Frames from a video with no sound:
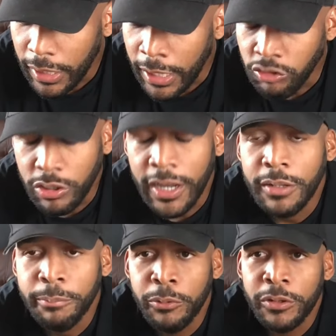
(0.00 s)
I
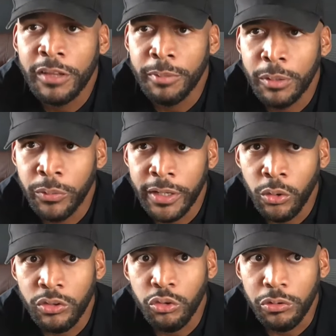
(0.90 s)
tried to bulldoze my way
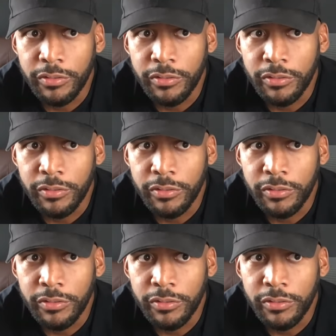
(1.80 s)
onto